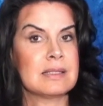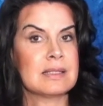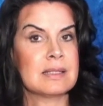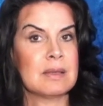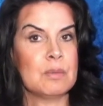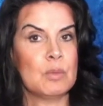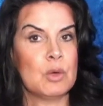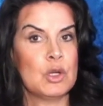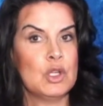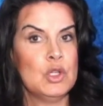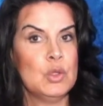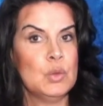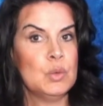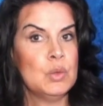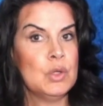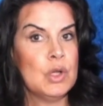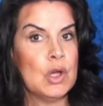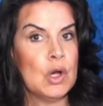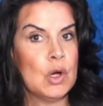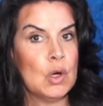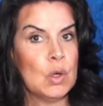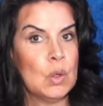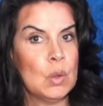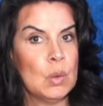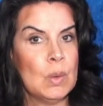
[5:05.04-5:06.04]
someone you
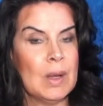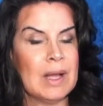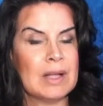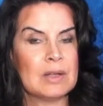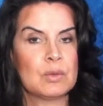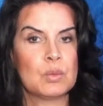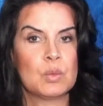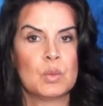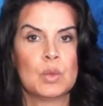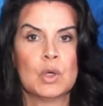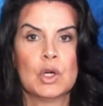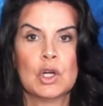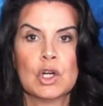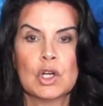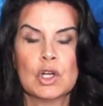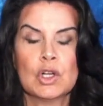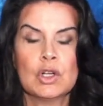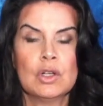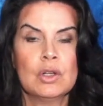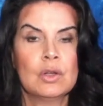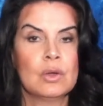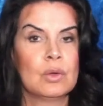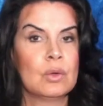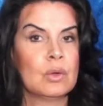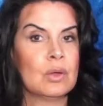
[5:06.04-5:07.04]
know at
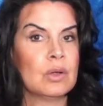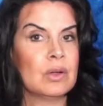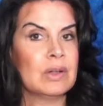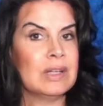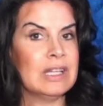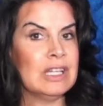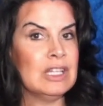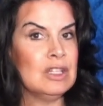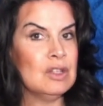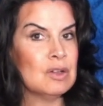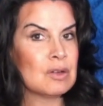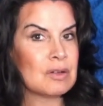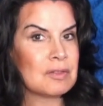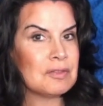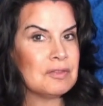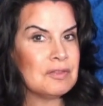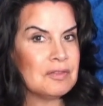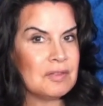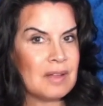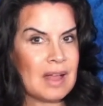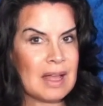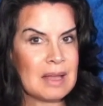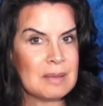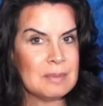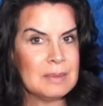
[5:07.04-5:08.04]
work or in your
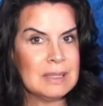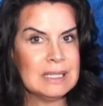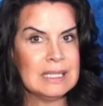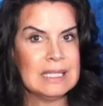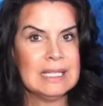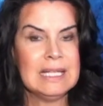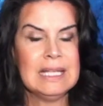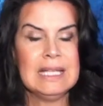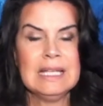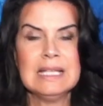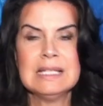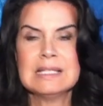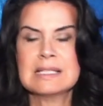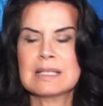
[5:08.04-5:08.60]
family,